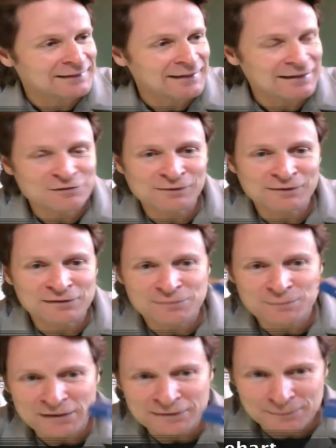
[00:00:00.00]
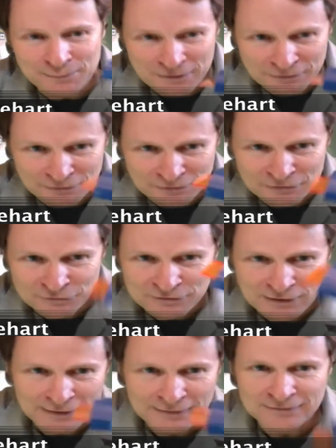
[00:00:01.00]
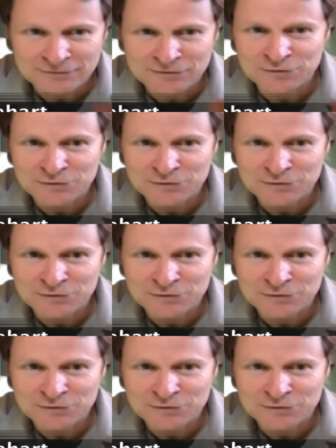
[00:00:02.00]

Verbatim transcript: actually to make it about this size that